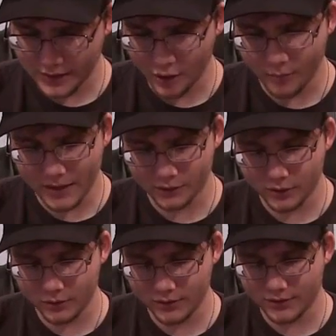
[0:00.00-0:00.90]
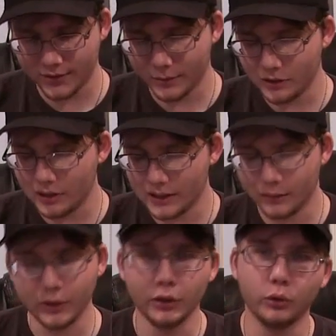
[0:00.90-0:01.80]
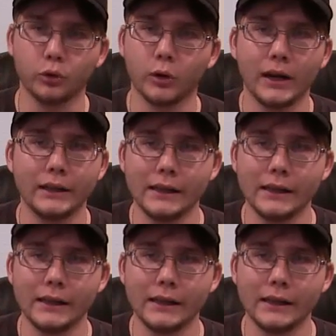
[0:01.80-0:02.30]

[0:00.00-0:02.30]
help me out too. This is something you get in every loot crate.